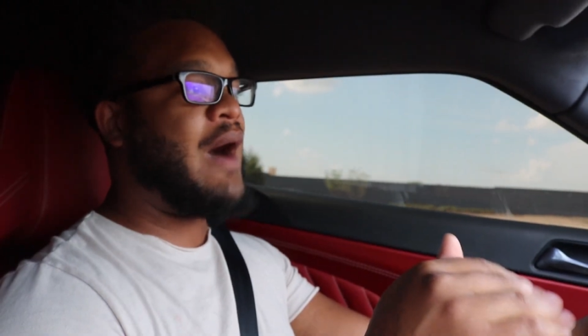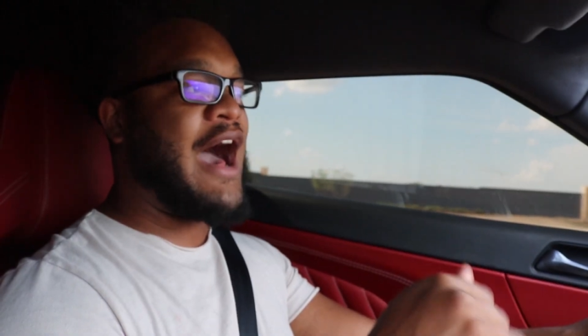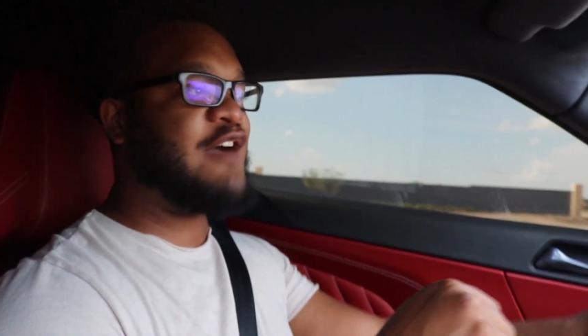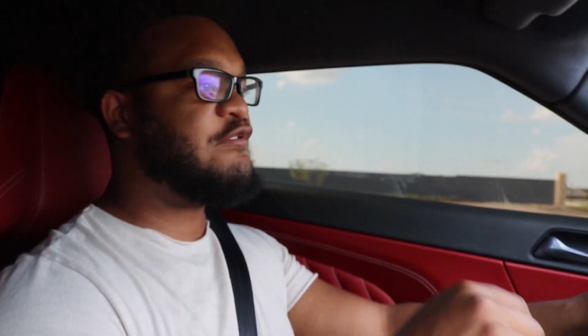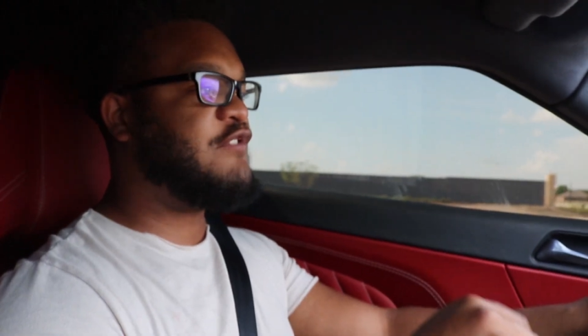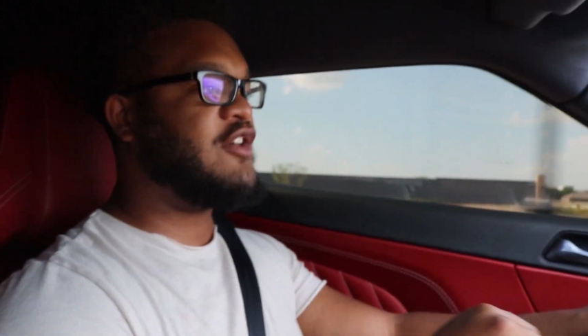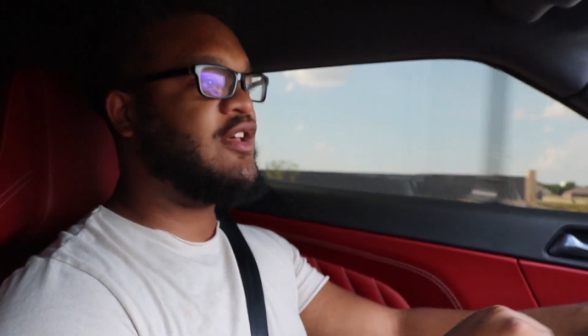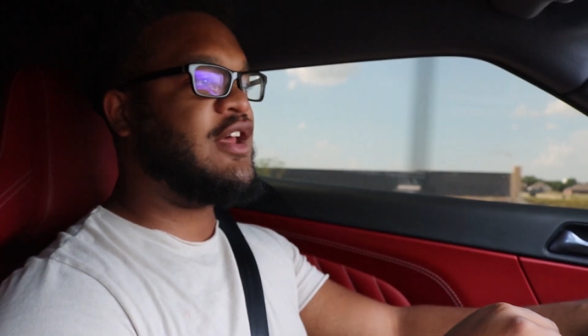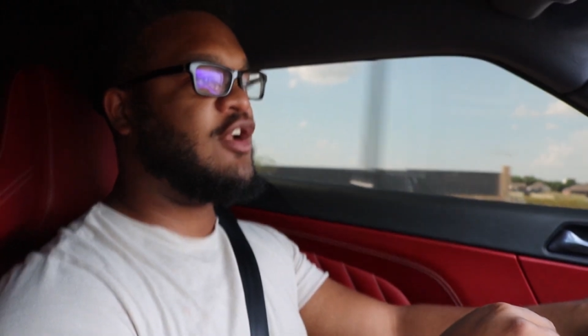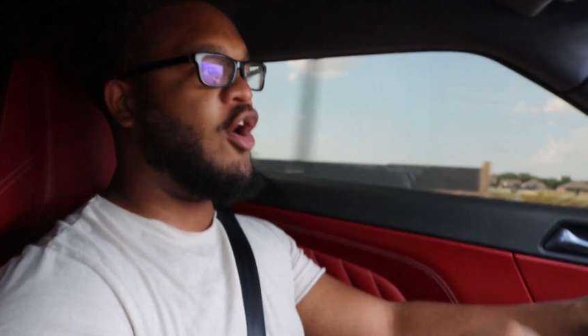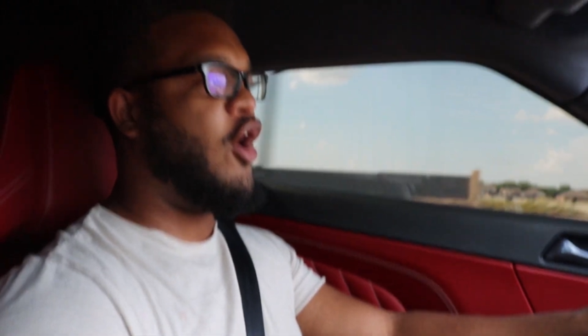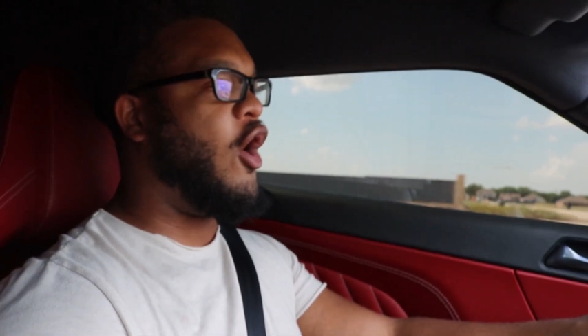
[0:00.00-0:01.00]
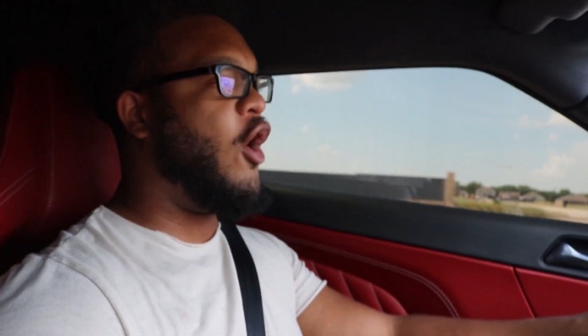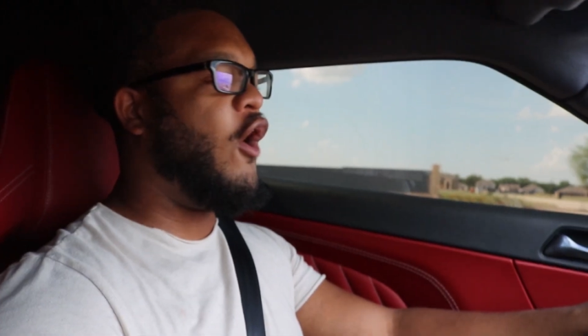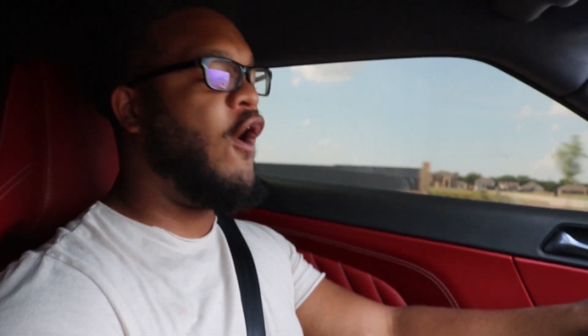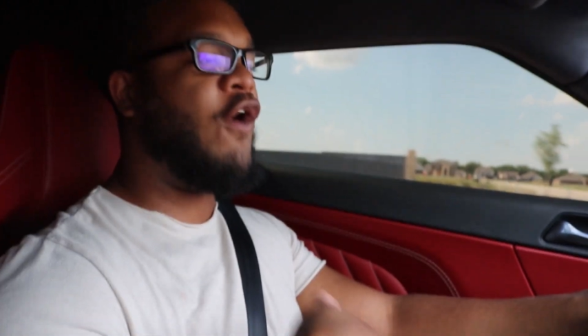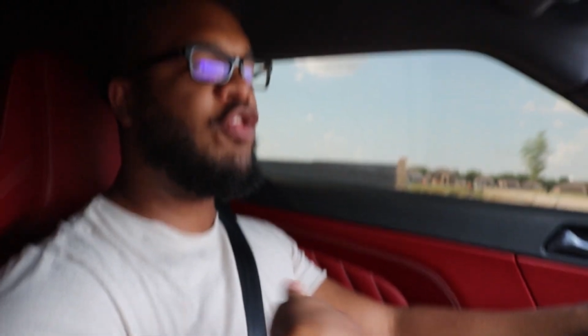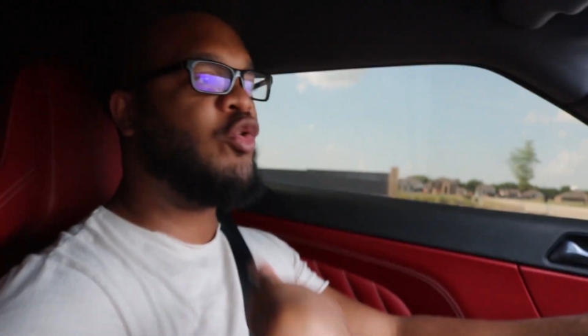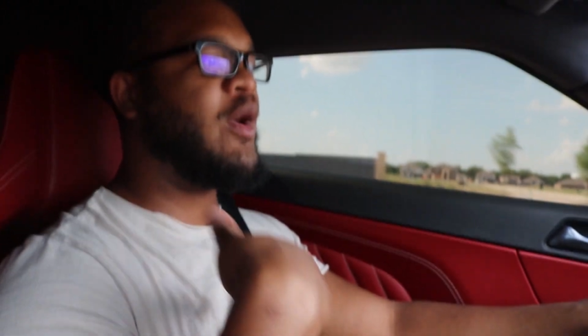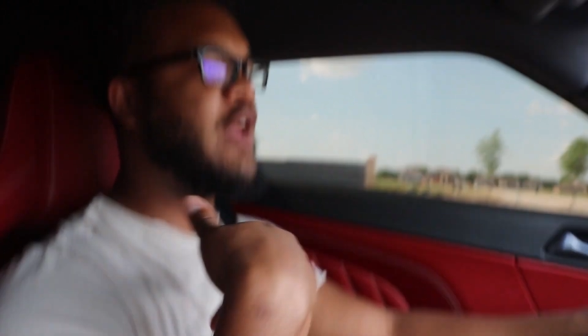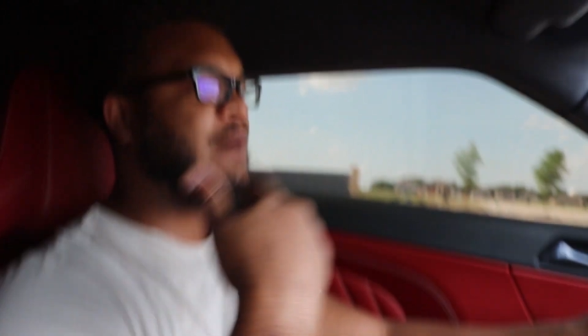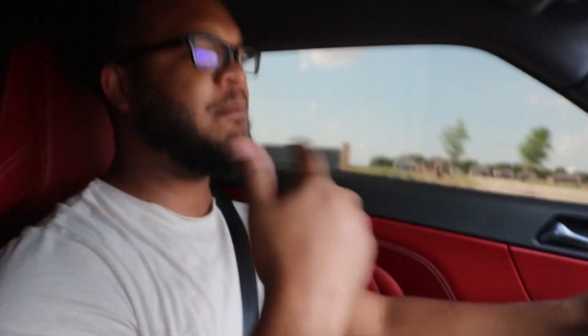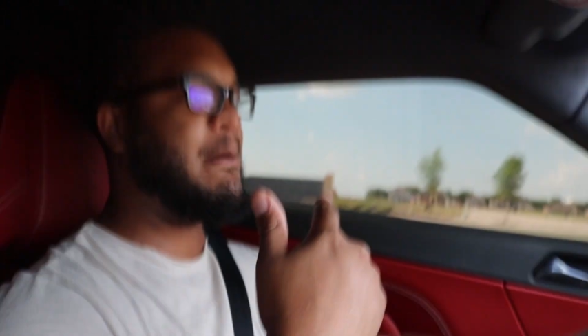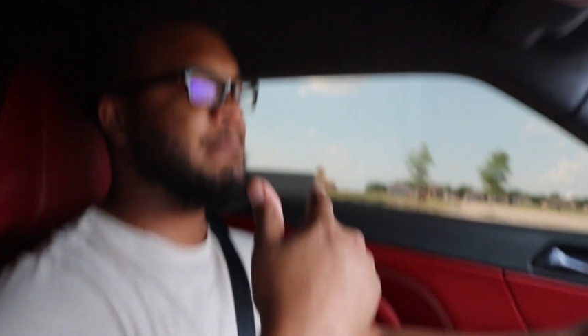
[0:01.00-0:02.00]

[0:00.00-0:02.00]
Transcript: I feel it all the way up my